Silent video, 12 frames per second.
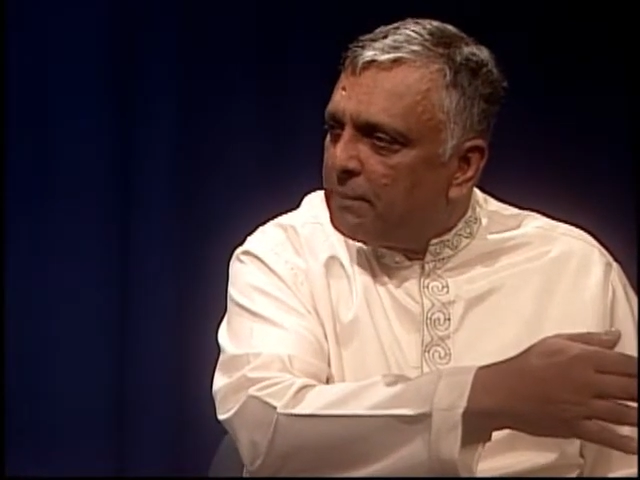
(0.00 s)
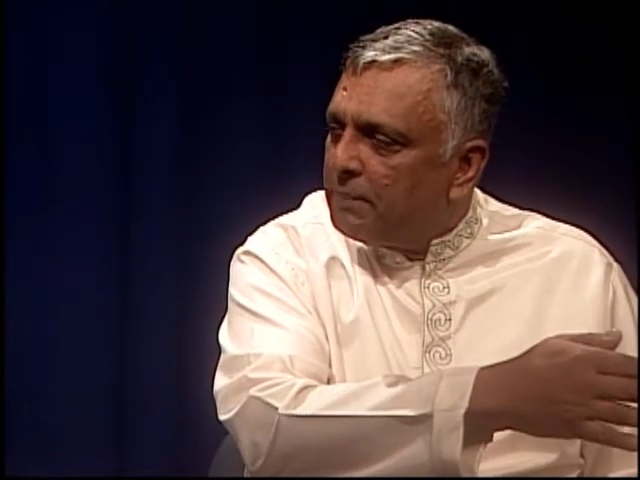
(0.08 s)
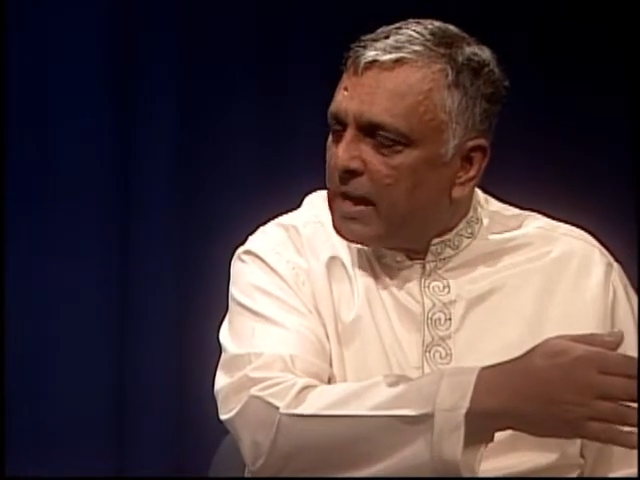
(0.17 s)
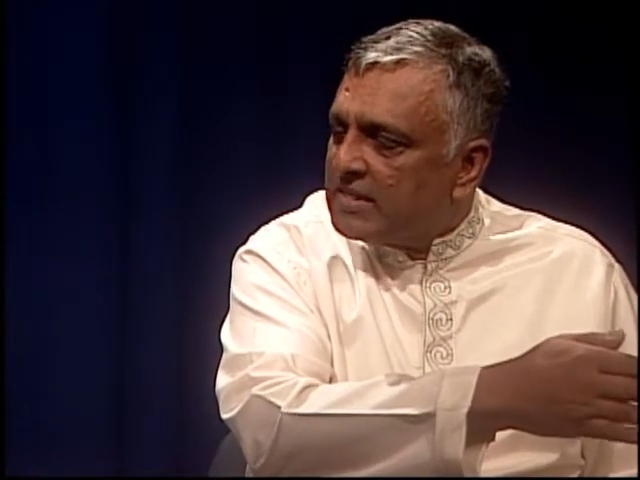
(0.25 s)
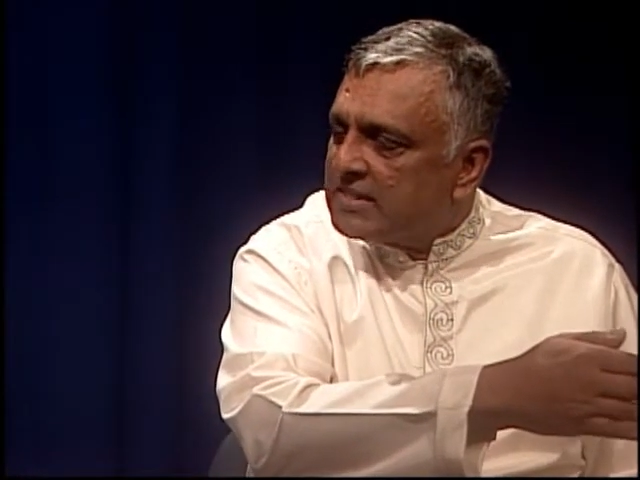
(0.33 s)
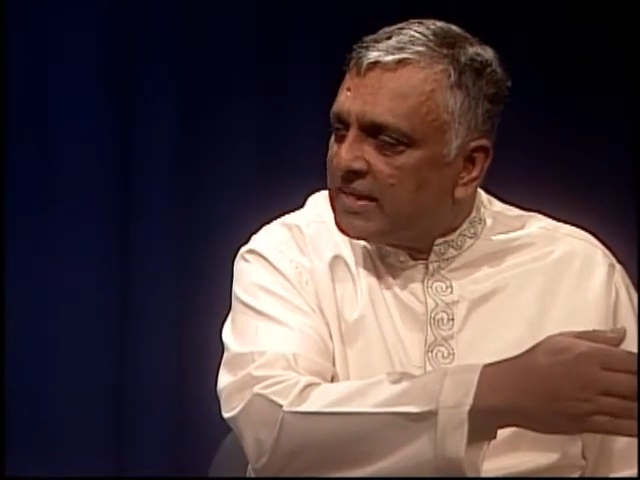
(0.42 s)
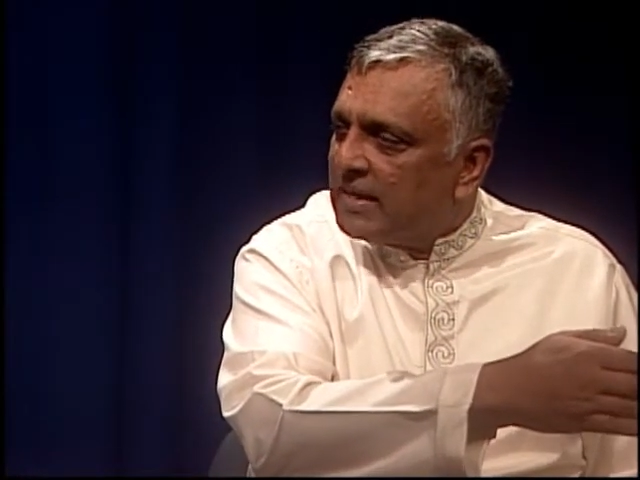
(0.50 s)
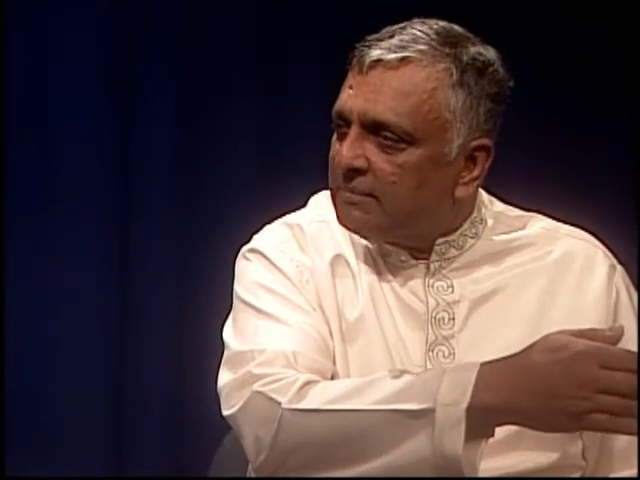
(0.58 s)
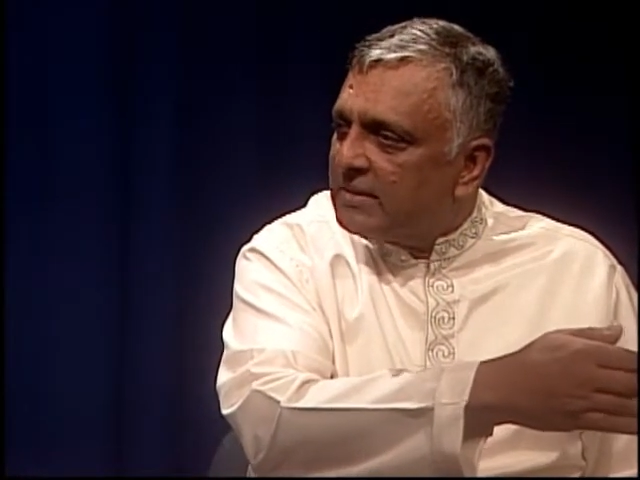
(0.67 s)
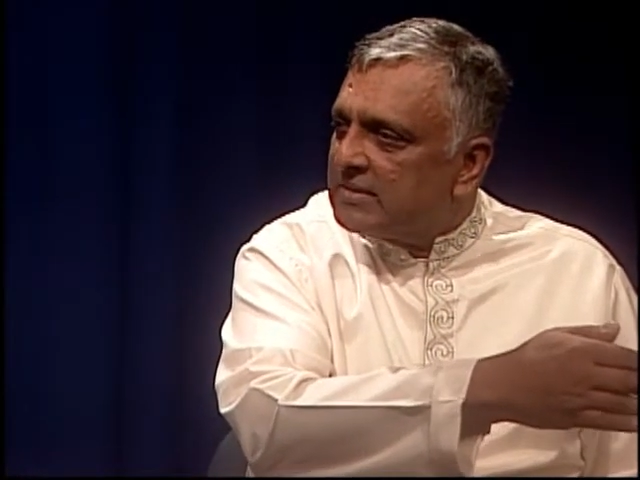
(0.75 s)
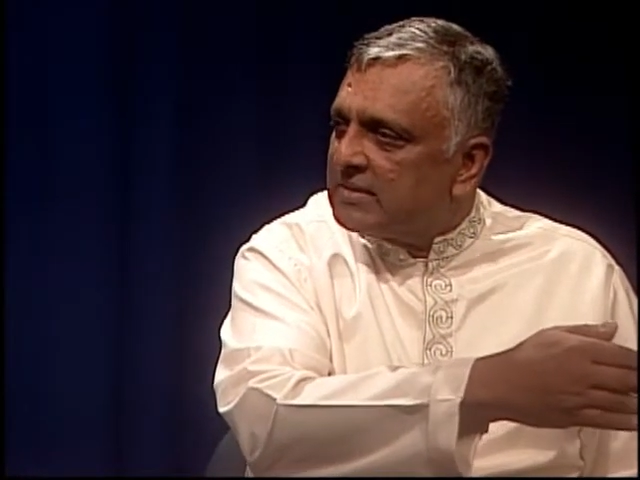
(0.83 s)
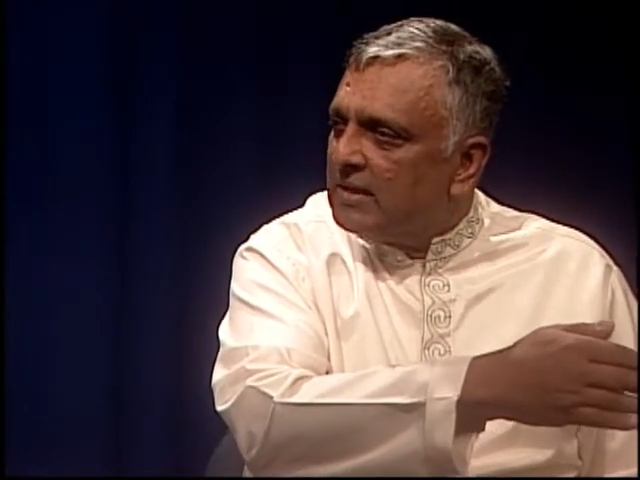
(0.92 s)
past
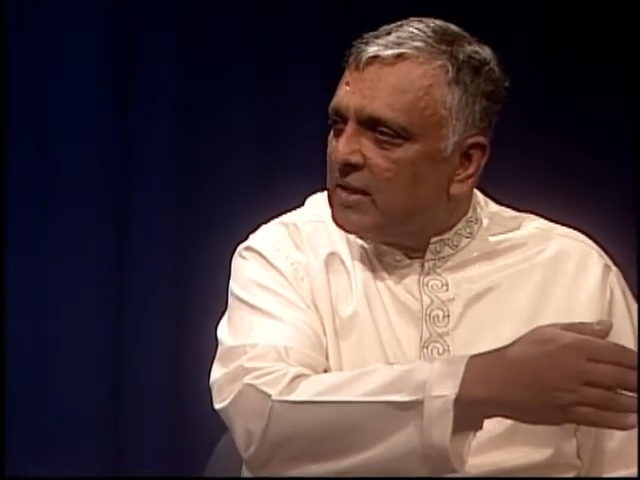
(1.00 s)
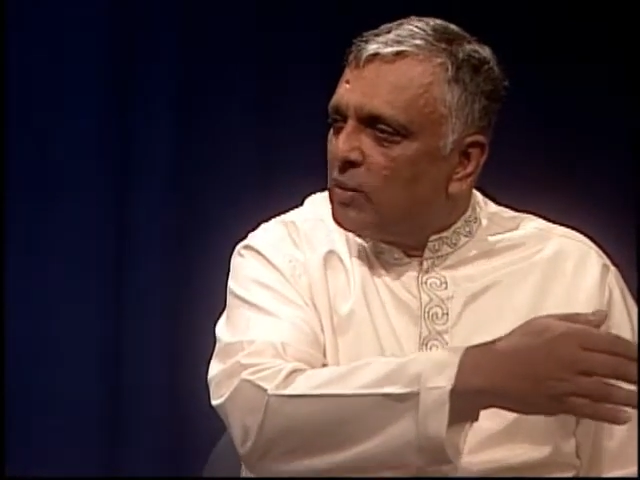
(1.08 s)
karmas.